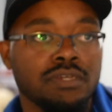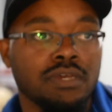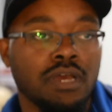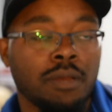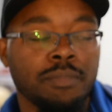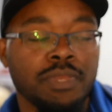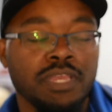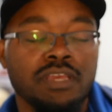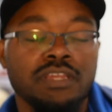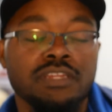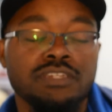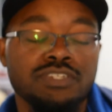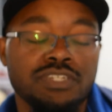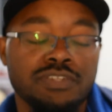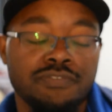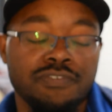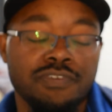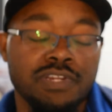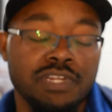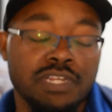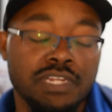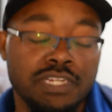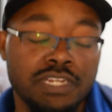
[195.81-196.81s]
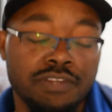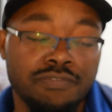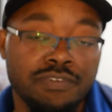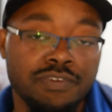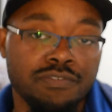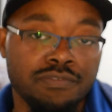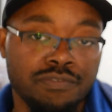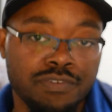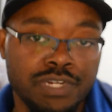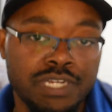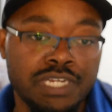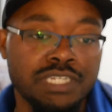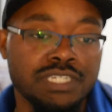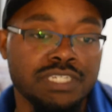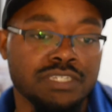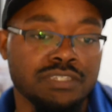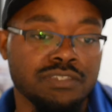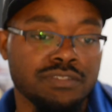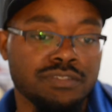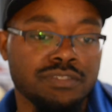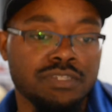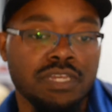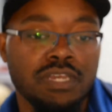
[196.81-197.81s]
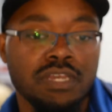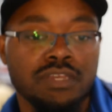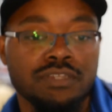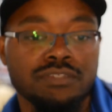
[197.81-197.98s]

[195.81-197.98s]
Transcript: in different regions.